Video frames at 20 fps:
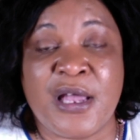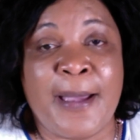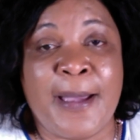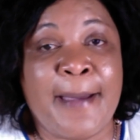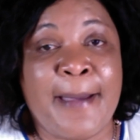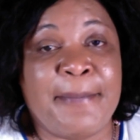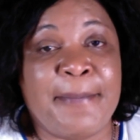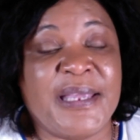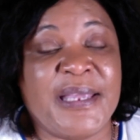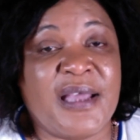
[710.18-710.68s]

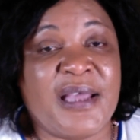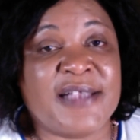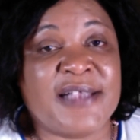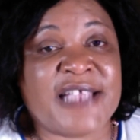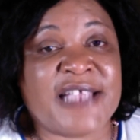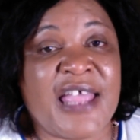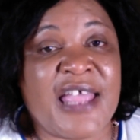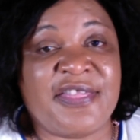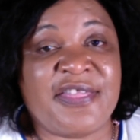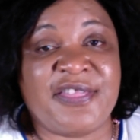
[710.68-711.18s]
because
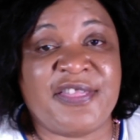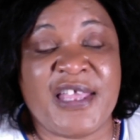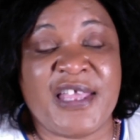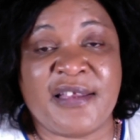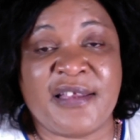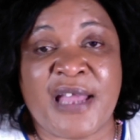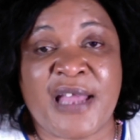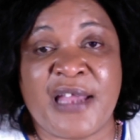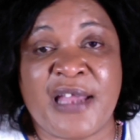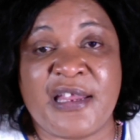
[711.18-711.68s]
I
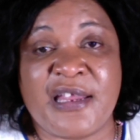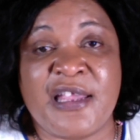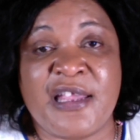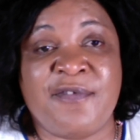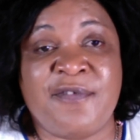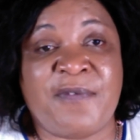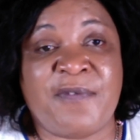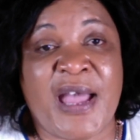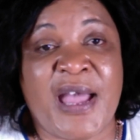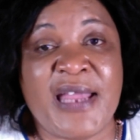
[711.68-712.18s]
think that
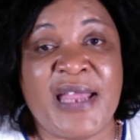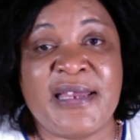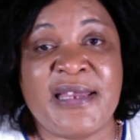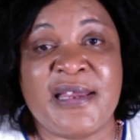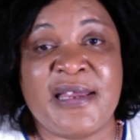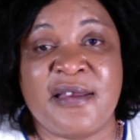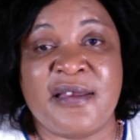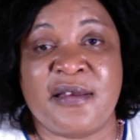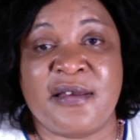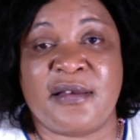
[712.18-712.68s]
if I
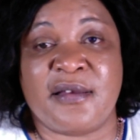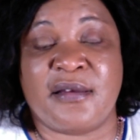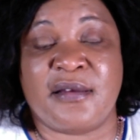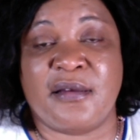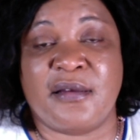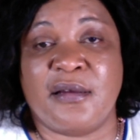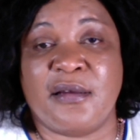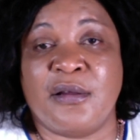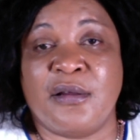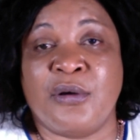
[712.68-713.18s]
didn't
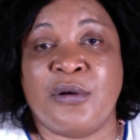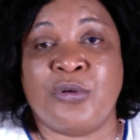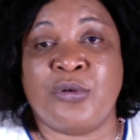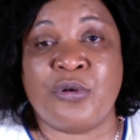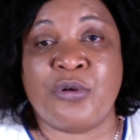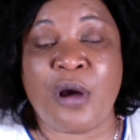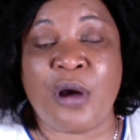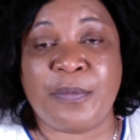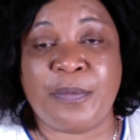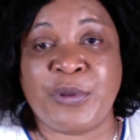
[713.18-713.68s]

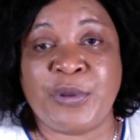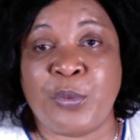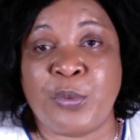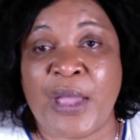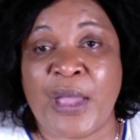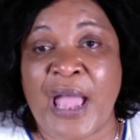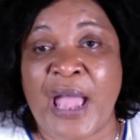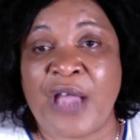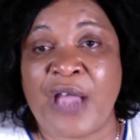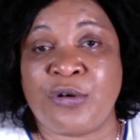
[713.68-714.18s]
grow up the
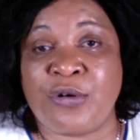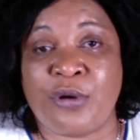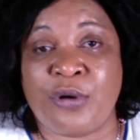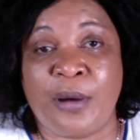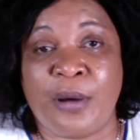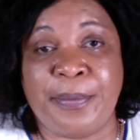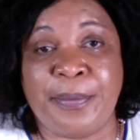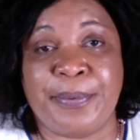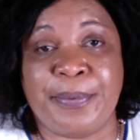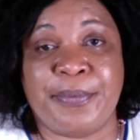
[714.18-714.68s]
way I grew
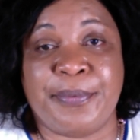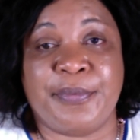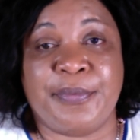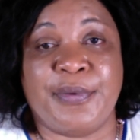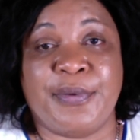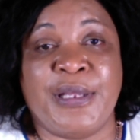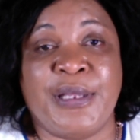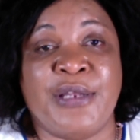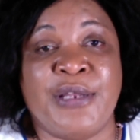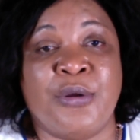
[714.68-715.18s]
up
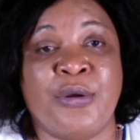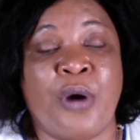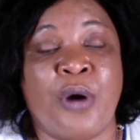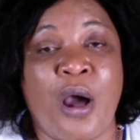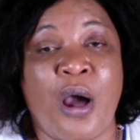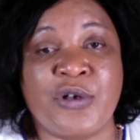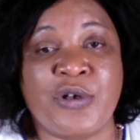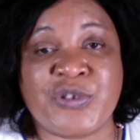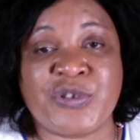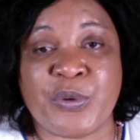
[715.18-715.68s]
in the
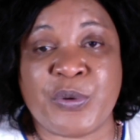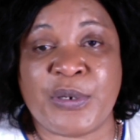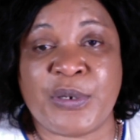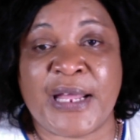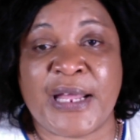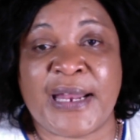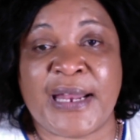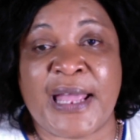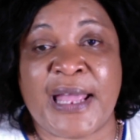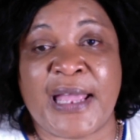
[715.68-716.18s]
household
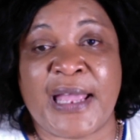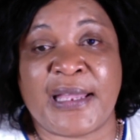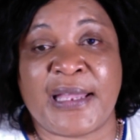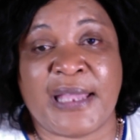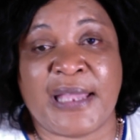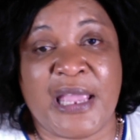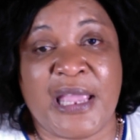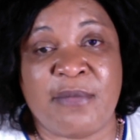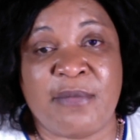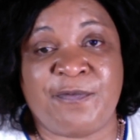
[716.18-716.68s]
that I
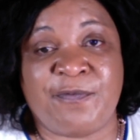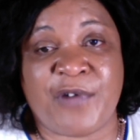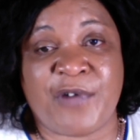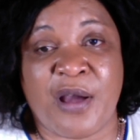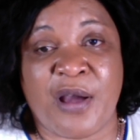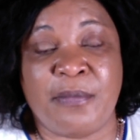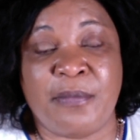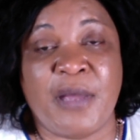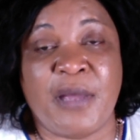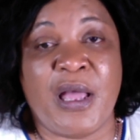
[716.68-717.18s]
came
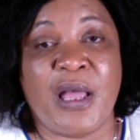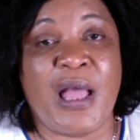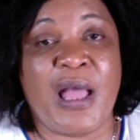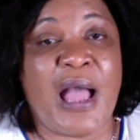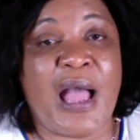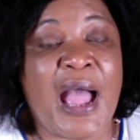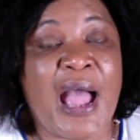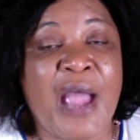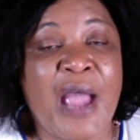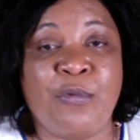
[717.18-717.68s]
from,
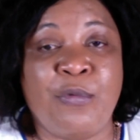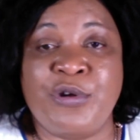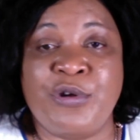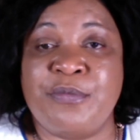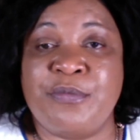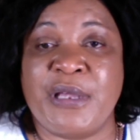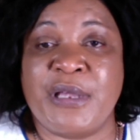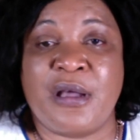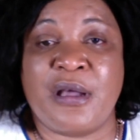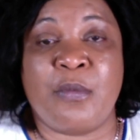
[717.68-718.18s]
I
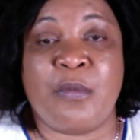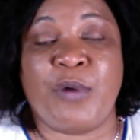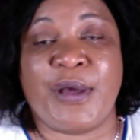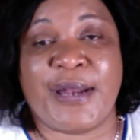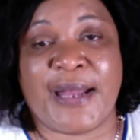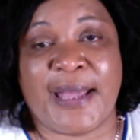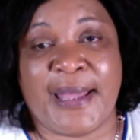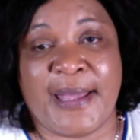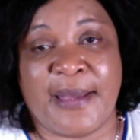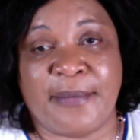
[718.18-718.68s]
wouldn't become
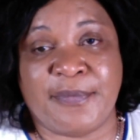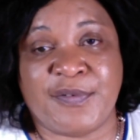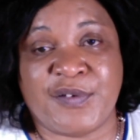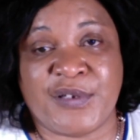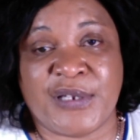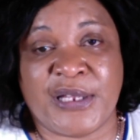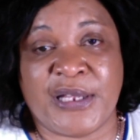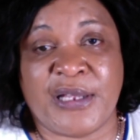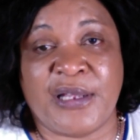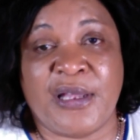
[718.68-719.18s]
what I am
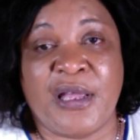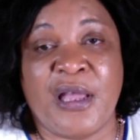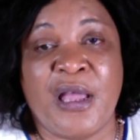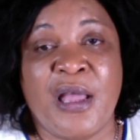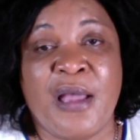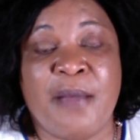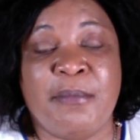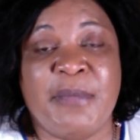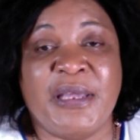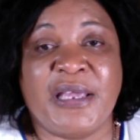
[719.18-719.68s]
today,
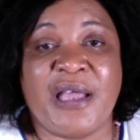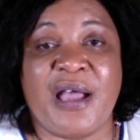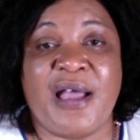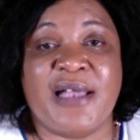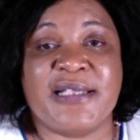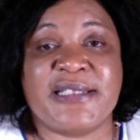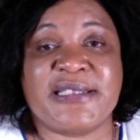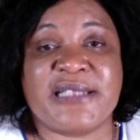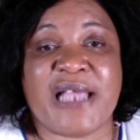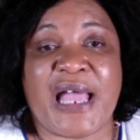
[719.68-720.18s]

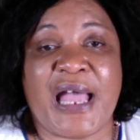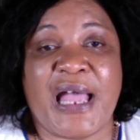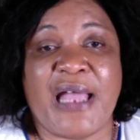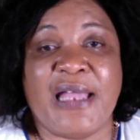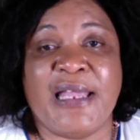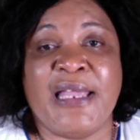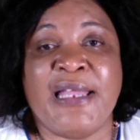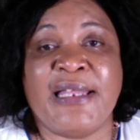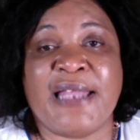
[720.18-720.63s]
because it